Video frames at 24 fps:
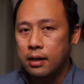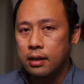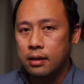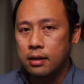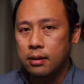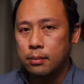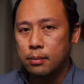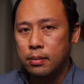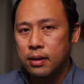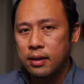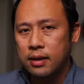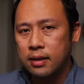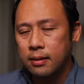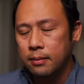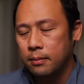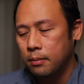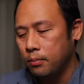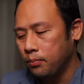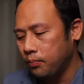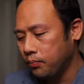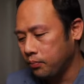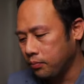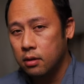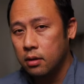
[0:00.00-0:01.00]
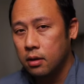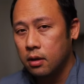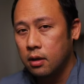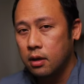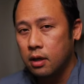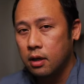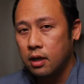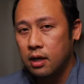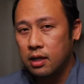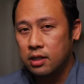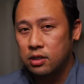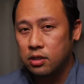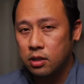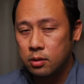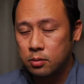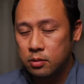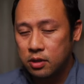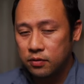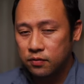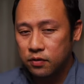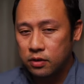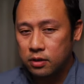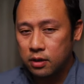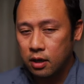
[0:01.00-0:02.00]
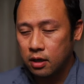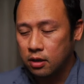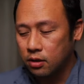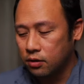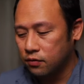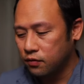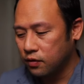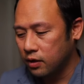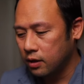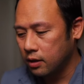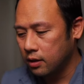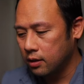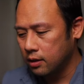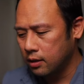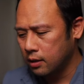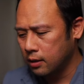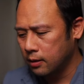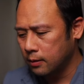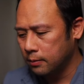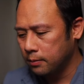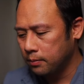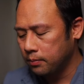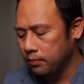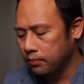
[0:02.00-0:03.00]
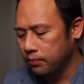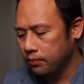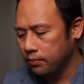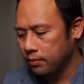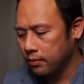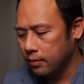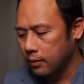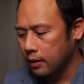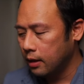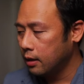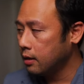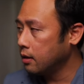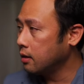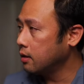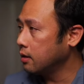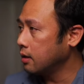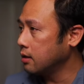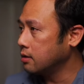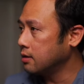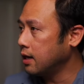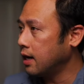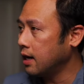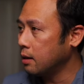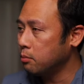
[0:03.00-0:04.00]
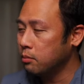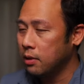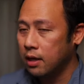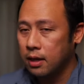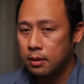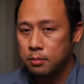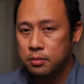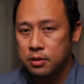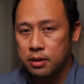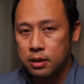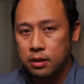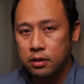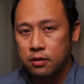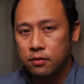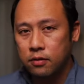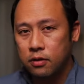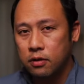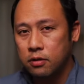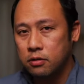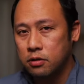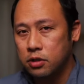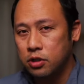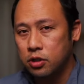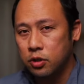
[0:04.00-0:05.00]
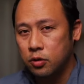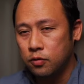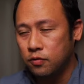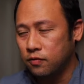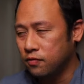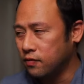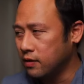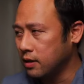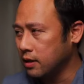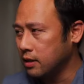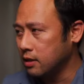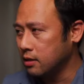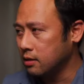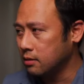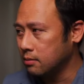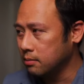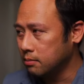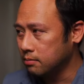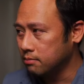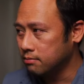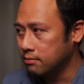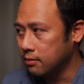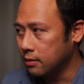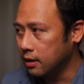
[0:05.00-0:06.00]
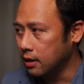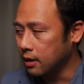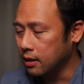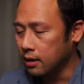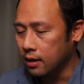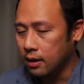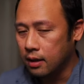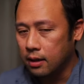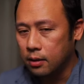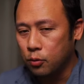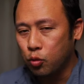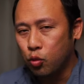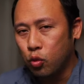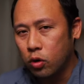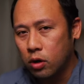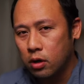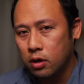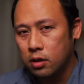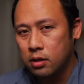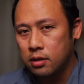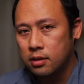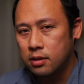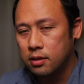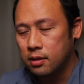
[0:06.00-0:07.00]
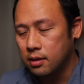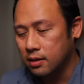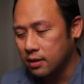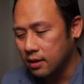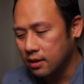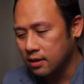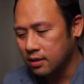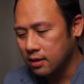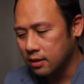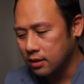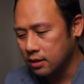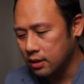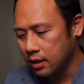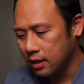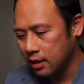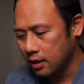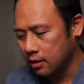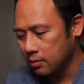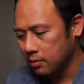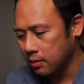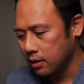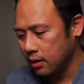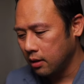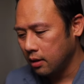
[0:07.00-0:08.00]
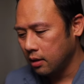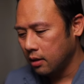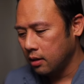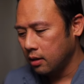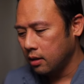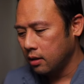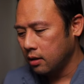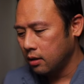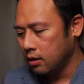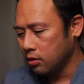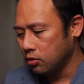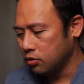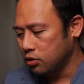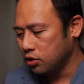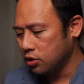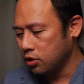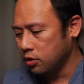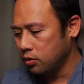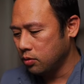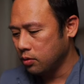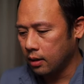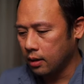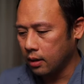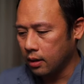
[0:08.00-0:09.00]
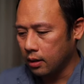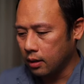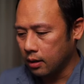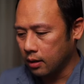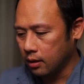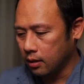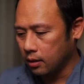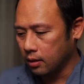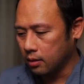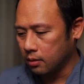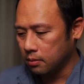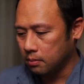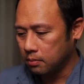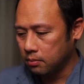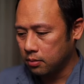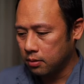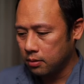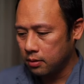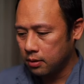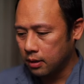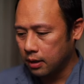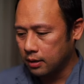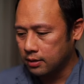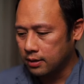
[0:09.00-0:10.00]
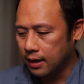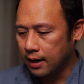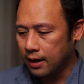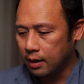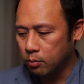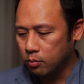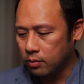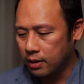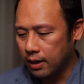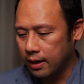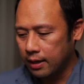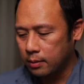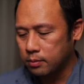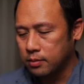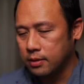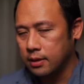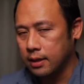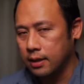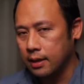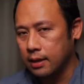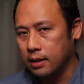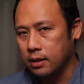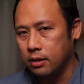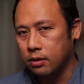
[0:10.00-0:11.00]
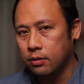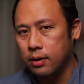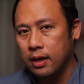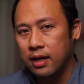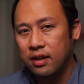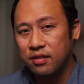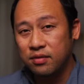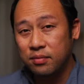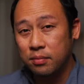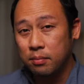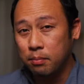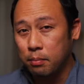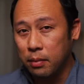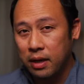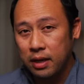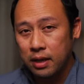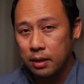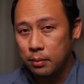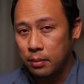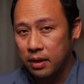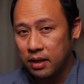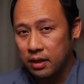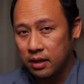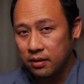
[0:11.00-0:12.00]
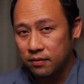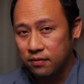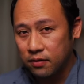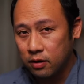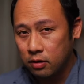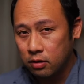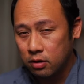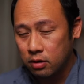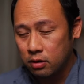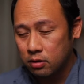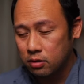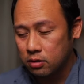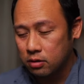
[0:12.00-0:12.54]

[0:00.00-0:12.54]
in the butt. In terms of photography, the time-lapse interval shoot funk, it works, does the job. You'll shoot a time-lapse and you'll have many, many photos.